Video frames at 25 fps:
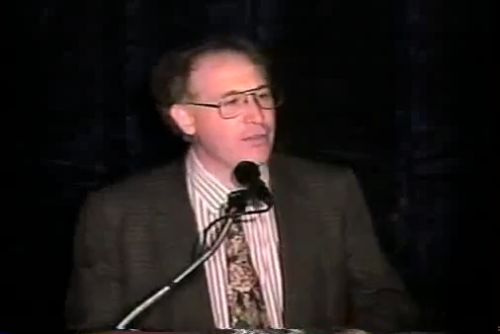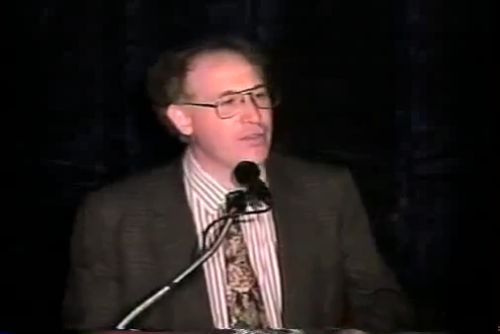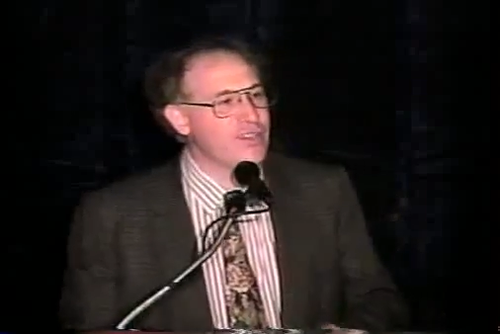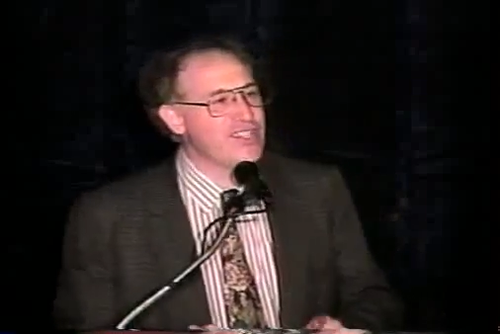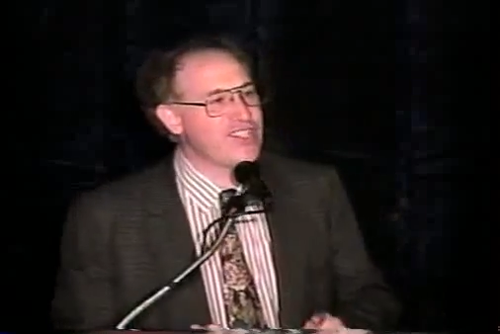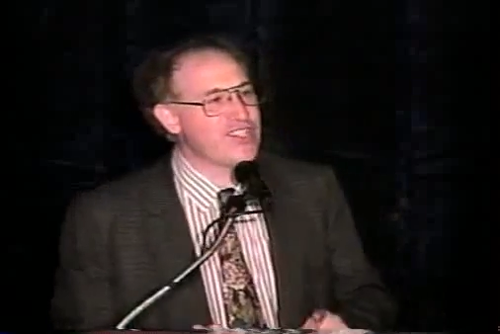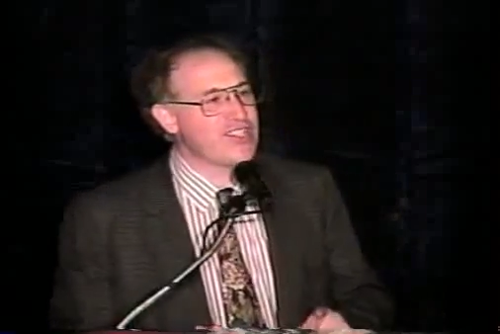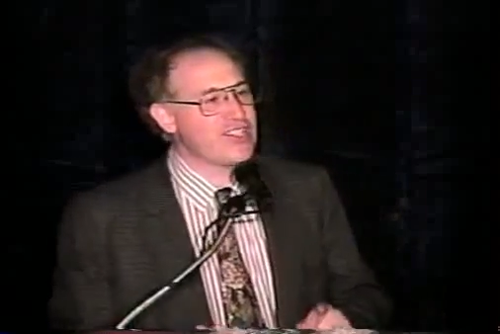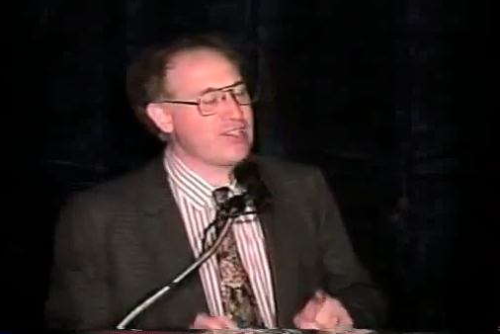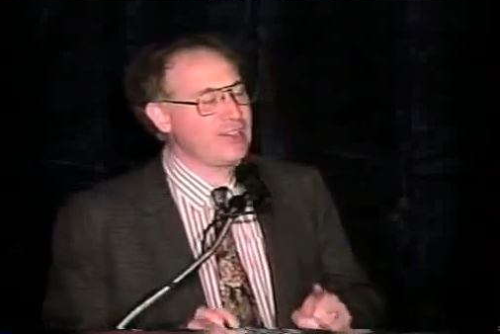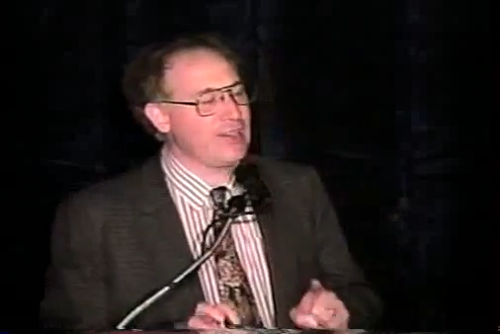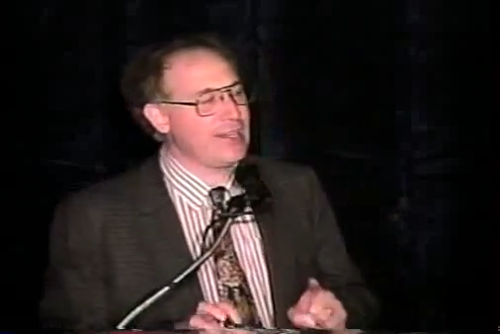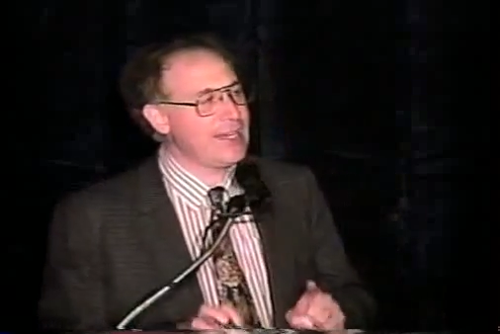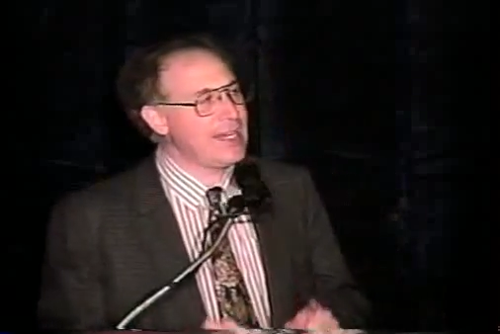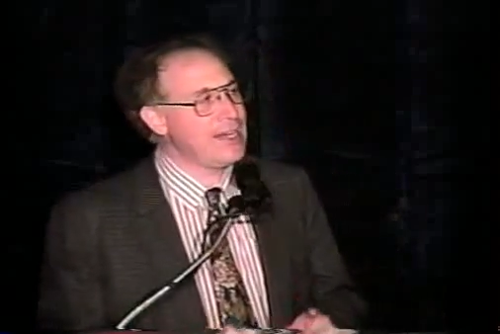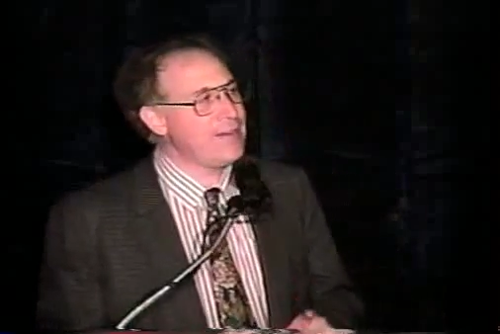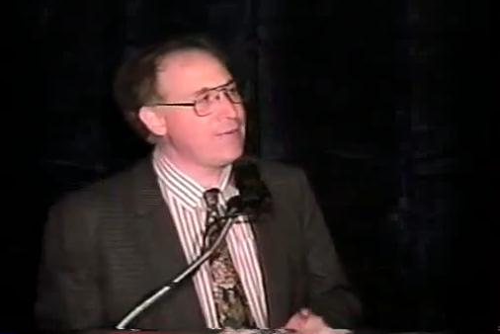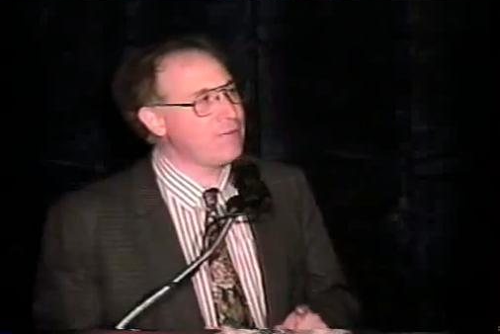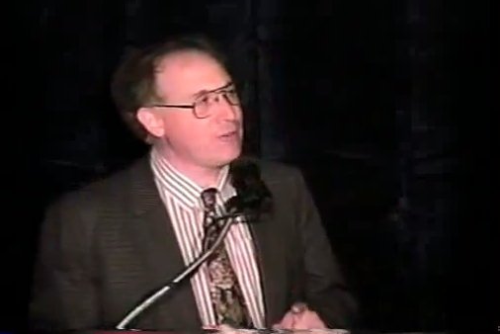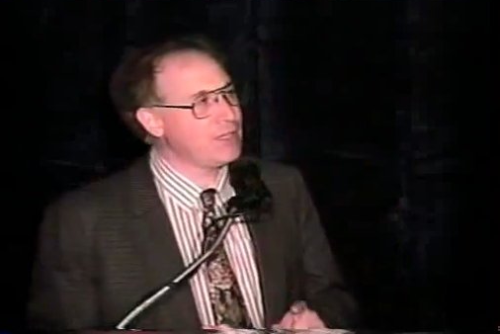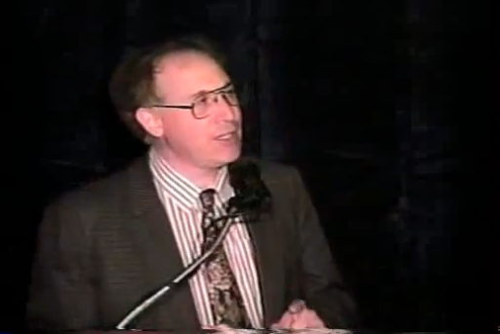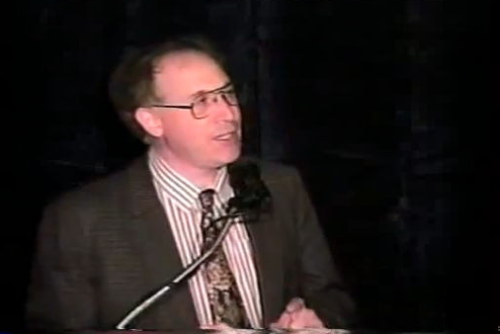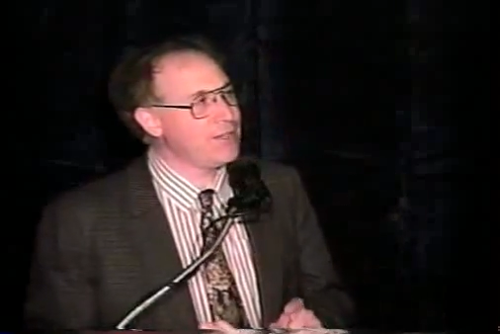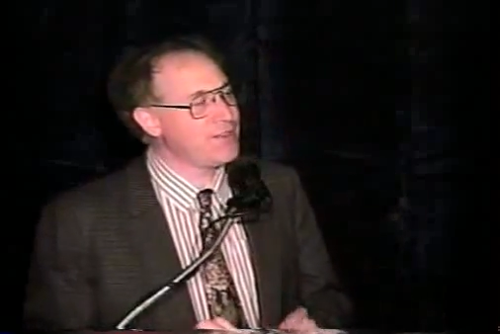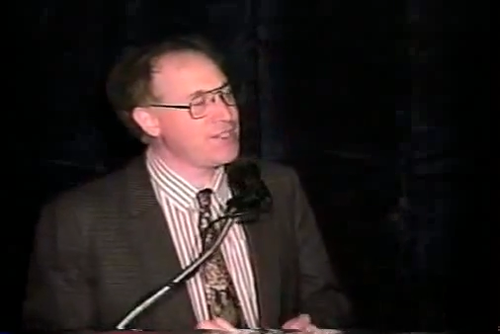the
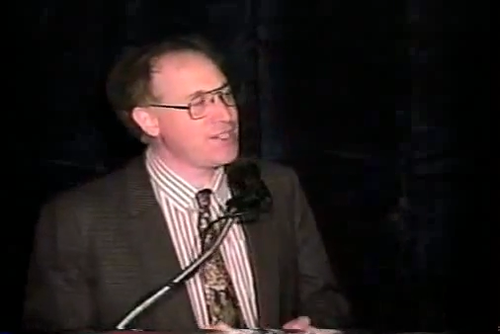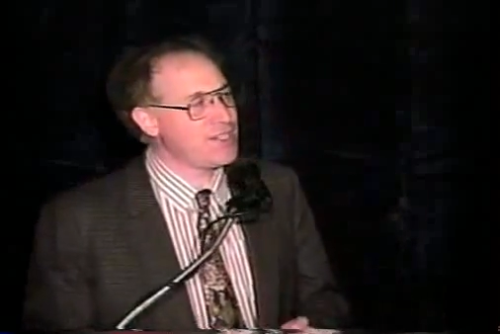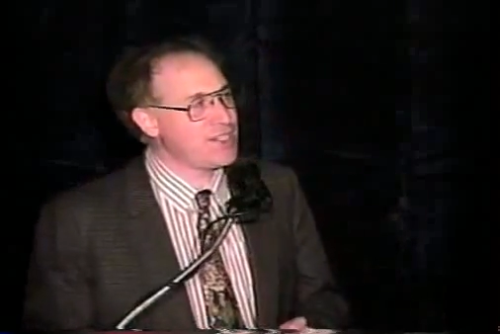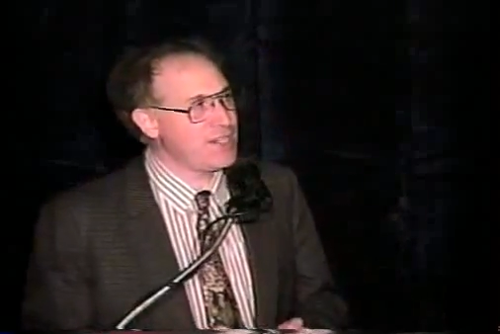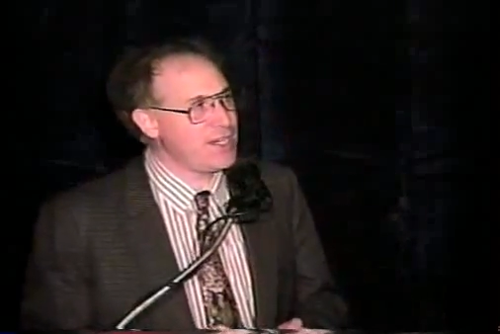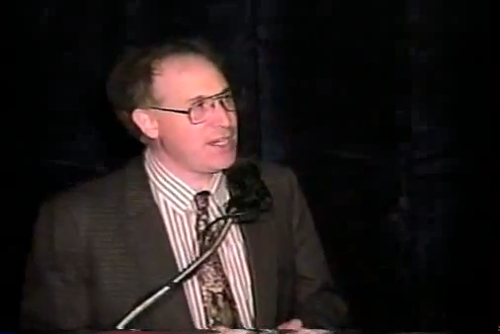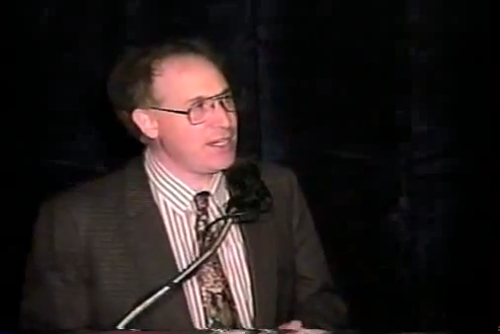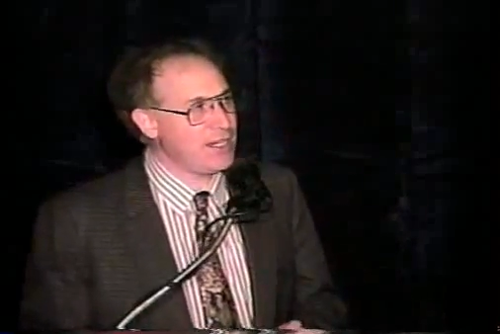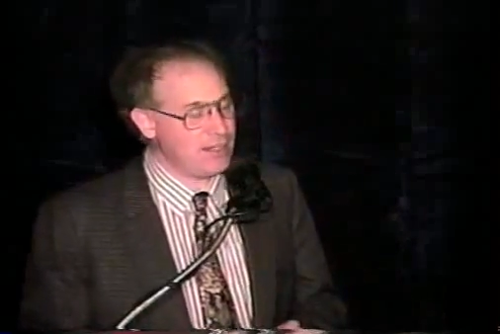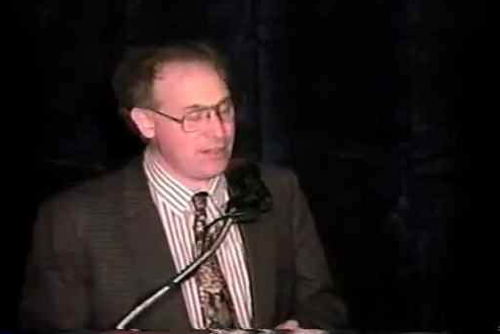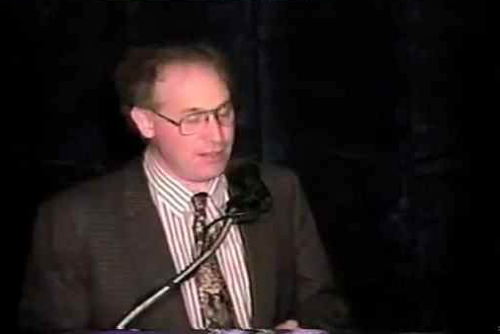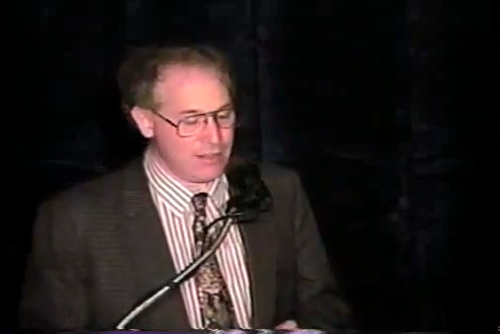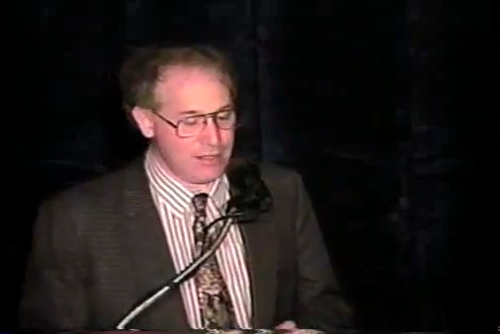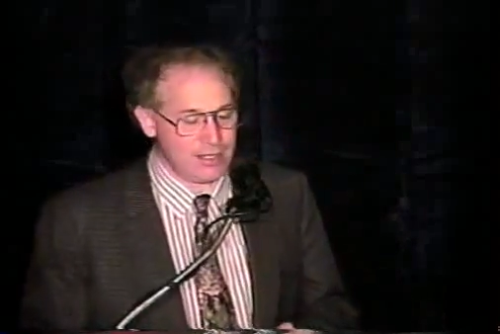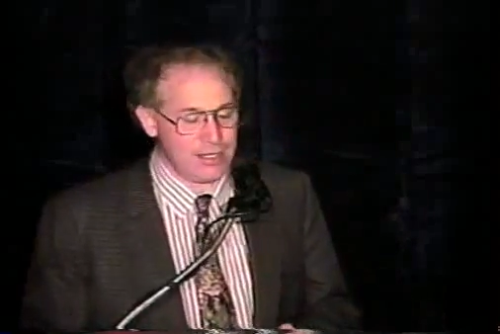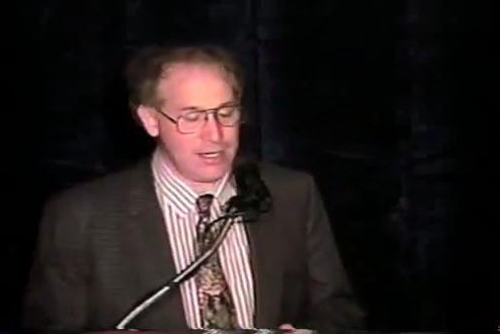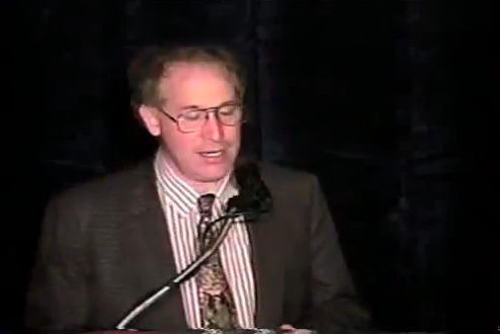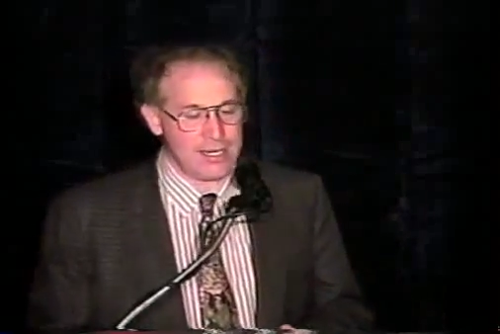slavery of sin